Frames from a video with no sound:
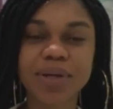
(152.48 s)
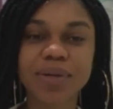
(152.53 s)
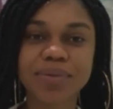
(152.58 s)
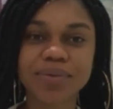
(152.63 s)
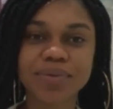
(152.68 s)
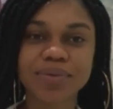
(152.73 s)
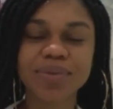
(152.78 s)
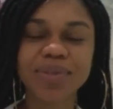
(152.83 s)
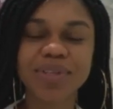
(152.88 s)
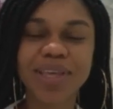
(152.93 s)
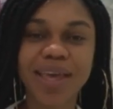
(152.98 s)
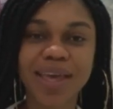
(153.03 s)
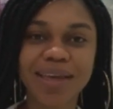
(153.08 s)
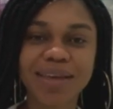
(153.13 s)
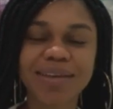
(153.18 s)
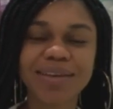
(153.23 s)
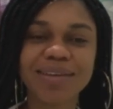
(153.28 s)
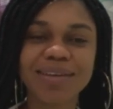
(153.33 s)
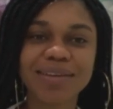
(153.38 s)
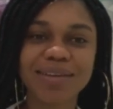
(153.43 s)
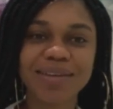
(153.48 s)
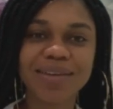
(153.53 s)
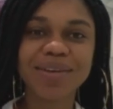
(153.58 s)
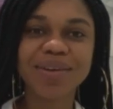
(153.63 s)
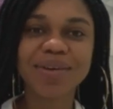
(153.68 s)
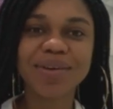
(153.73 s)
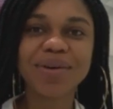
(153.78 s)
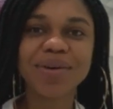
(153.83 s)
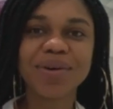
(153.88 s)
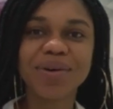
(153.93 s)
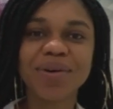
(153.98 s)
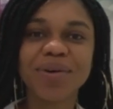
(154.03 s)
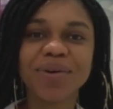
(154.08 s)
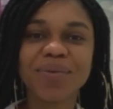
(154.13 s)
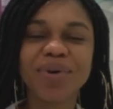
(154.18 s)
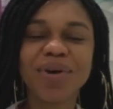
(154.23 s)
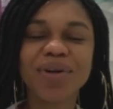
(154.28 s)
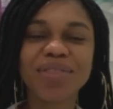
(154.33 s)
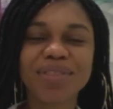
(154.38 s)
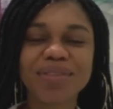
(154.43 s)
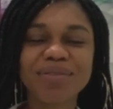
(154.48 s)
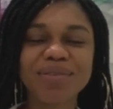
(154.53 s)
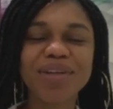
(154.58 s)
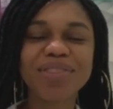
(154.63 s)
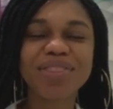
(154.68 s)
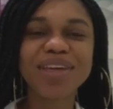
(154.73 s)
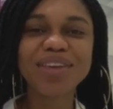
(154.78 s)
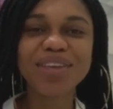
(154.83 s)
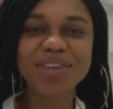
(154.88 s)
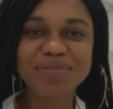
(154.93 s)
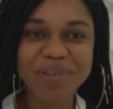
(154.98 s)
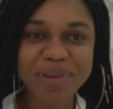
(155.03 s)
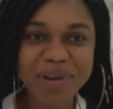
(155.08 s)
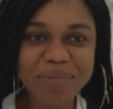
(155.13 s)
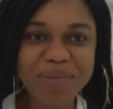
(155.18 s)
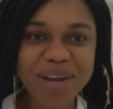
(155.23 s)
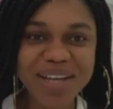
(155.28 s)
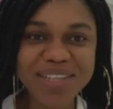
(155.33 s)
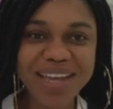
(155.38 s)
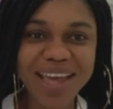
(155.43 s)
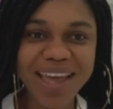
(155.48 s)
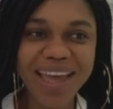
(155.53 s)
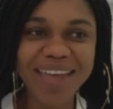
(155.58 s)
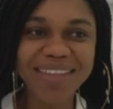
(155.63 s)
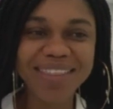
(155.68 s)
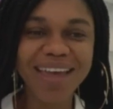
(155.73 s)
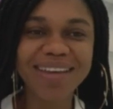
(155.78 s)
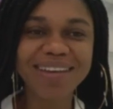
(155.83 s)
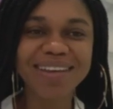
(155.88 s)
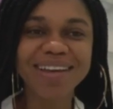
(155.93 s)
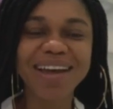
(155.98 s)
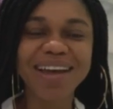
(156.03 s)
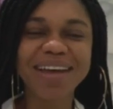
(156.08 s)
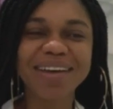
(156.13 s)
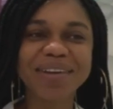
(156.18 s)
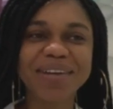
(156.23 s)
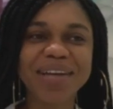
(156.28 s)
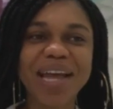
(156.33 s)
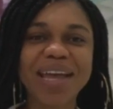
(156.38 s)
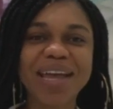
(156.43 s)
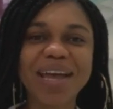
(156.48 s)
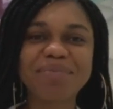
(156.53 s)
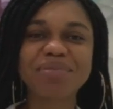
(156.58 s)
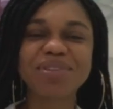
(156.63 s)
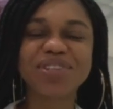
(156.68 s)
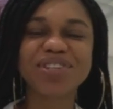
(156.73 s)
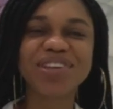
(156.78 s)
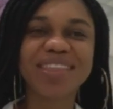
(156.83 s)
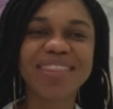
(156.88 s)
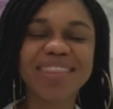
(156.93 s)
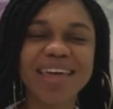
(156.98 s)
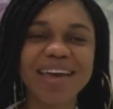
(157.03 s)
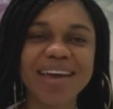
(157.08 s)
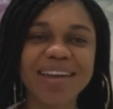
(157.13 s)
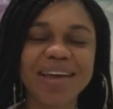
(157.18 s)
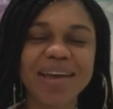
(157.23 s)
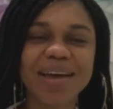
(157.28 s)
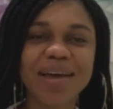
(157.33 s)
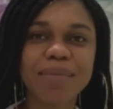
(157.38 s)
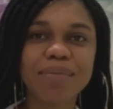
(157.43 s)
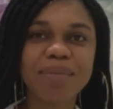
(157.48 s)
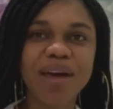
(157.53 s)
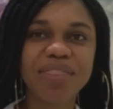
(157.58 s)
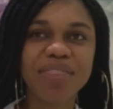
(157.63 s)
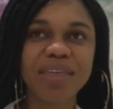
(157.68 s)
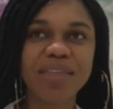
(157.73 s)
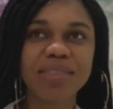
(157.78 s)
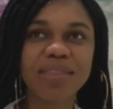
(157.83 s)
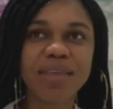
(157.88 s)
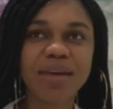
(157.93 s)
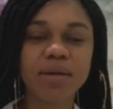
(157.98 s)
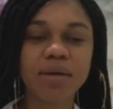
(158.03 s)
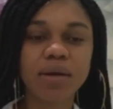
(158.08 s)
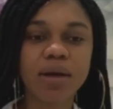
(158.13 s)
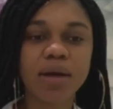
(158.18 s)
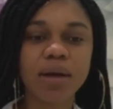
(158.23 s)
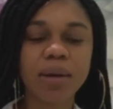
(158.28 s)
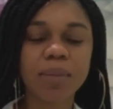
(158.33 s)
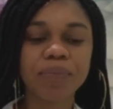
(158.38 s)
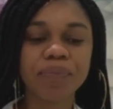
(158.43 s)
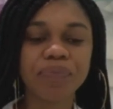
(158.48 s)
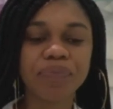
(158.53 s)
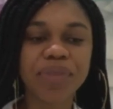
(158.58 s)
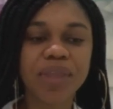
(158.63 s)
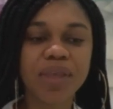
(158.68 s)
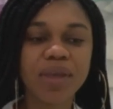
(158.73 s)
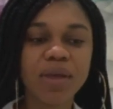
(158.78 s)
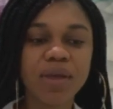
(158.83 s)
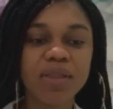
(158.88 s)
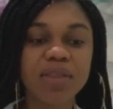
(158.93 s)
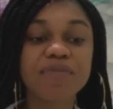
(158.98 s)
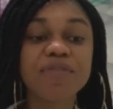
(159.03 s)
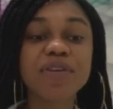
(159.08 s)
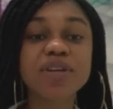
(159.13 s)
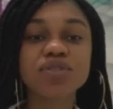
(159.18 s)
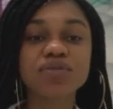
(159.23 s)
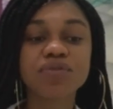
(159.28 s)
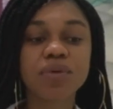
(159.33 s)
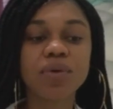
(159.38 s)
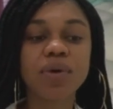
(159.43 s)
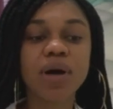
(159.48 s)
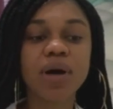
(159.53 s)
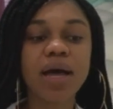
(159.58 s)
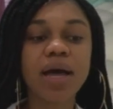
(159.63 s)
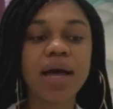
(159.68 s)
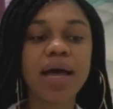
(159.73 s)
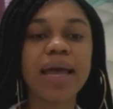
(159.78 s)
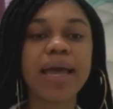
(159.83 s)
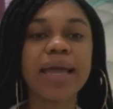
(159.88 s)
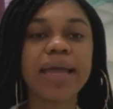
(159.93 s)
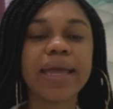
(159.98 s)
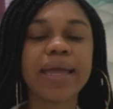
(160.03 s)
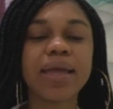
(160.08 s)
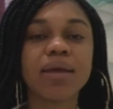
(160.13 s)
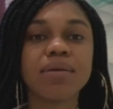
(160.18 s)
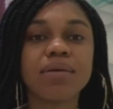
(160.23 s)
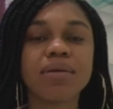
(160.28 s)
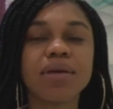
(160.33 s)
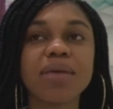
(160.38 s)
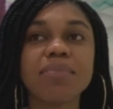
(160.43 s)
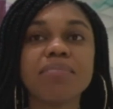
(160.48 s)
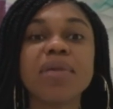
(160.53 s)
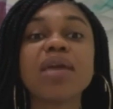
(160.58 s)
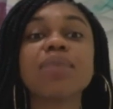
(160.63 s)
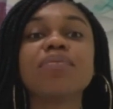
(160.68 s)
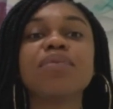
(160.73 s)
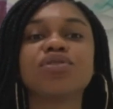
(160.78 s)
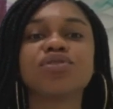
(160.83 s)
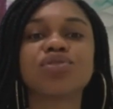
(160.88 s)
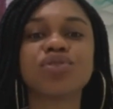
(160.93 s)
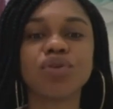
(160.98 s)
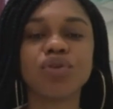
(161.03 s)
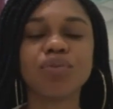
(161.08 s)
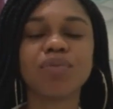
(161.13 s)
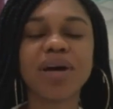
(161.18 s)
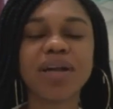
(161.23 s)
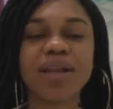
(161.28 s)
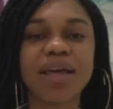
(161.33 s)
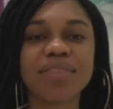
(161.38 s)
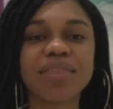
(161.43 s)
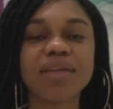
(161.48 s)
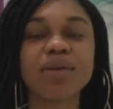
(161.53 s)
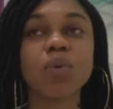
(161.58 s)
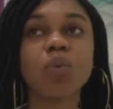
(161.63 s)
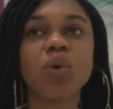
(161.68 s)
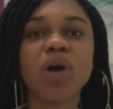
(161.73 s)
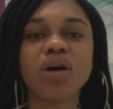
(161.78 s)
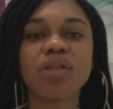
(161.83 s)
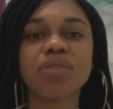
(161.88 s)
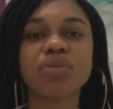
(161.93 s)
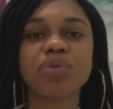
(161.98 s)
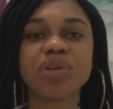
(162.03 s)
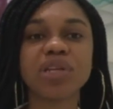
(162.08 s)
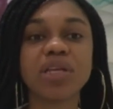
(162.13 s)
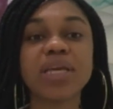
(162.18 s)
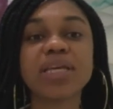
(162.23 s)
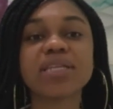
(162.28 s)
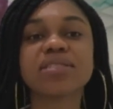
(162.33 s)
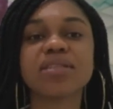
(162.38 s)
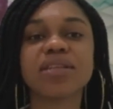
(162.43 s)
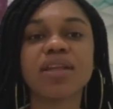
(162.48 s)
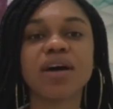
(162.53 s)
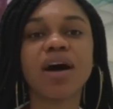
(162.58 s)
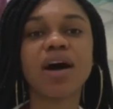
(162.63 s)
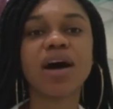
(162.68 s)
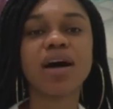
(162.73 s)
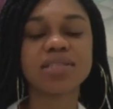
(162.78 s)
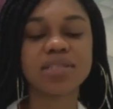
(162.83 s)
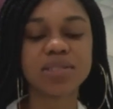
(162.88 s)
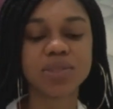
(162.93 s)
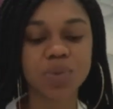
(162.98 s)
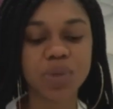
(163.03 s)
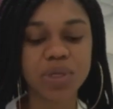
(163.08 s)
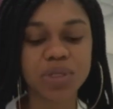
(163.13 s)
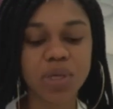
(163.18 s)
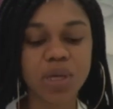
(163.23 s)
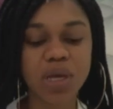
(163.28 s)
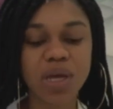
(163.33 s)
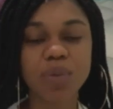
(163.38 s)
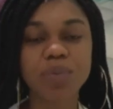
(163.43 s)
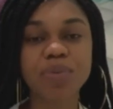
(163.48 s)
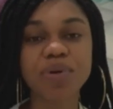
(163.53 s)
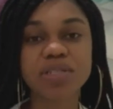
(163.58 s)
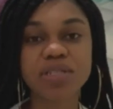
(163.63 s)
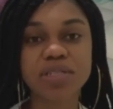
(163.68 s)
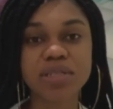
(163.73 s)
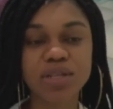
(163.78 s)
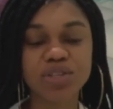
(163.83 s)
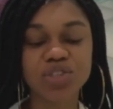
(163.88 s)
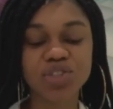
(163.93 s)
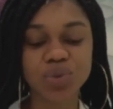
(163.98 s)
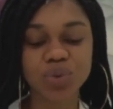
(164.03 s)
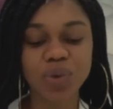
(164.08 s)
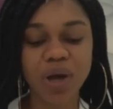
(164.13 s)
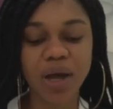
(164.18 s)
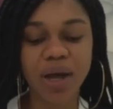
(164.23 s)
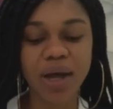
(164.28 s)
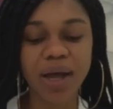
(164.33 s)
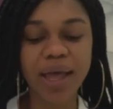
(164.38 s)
Okay. Well, well, thank you very much. I, I, I, I appreciate that. Um, I think that um, first of all, I it may be so, but I think wealth really is in the heart. It's, it's the kind of person that you are.